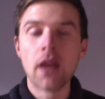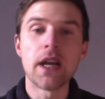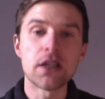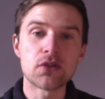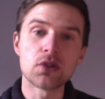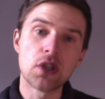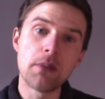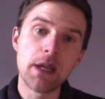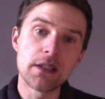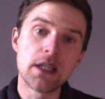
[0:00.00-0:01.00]
That's what's going to
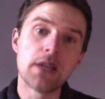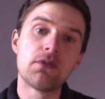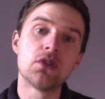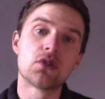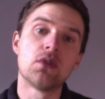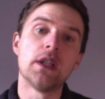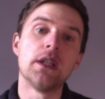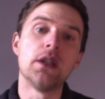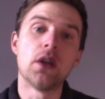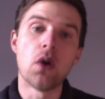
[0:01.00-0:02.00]
make the difference
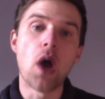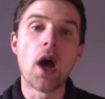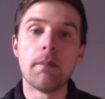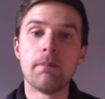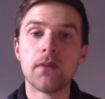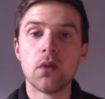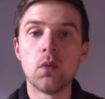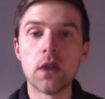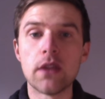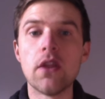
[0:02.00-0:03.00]
really um,
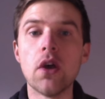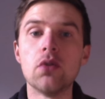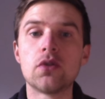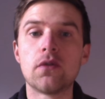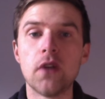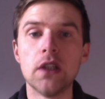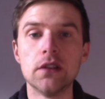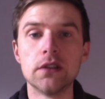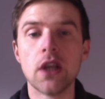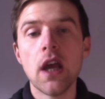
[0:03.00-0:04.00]
with those
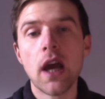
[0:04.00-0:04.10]
fills.